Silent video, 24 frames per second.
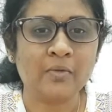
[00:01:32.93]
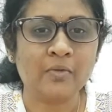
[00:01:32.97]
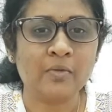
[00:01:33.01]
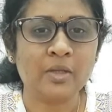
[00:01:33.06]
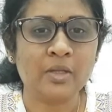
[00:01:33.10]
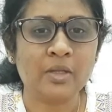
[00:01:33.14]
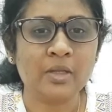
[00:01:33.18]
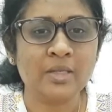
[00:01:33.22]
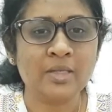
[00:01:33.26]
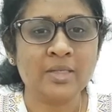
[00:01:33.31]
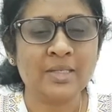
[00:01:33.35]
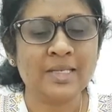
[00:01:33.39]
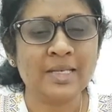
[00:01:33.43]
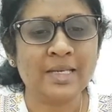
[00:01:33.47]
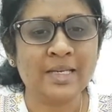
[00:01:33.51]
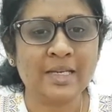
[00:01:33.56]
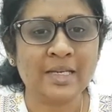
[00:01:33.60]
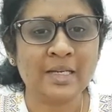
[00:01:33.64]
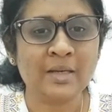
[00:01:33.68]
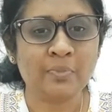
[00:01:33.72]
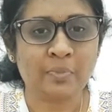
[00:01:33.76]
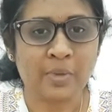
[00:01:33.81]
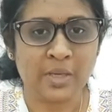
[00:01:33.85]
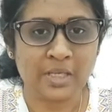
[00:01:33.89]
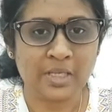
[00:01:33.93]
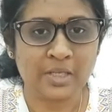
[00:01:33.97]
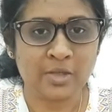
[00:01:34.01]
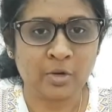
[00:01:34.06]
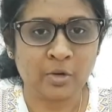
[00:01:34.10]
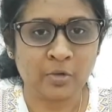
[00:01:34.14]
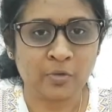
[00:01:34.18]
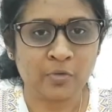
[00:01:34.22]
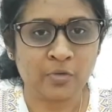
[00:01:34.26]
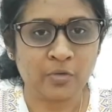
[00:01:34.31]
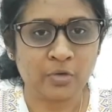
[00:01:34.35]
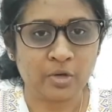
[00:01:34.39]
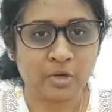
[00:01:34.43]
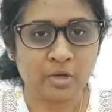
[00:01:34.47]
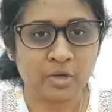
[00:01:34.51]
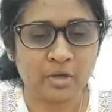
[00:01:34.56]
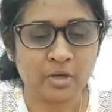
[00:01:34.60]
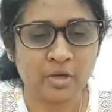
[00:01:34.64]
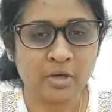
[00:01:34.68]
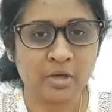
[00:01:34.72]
with a single piece of wood